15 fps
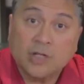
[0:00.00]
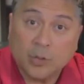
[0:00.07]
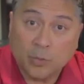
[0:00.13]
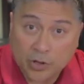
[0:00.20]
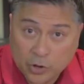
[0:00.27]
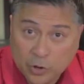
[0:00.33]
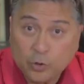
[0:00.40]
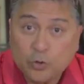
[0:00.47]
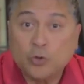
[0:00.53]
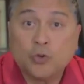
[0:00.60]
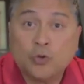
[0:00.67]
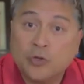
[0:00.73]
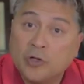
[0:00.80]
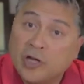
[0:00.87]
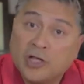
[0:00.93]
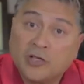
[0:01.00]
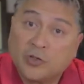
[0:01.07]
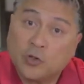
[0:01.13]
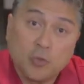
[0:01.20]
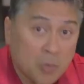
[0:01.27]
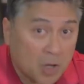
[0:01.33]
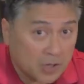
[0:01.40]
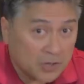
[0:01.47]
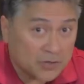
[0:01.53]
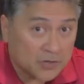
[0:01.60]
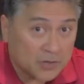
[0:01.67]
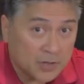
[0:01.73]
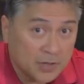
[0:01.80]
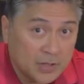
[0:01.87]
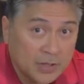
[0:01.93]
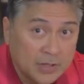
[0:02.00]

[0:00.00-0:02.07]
and I want you to do the next 2 months.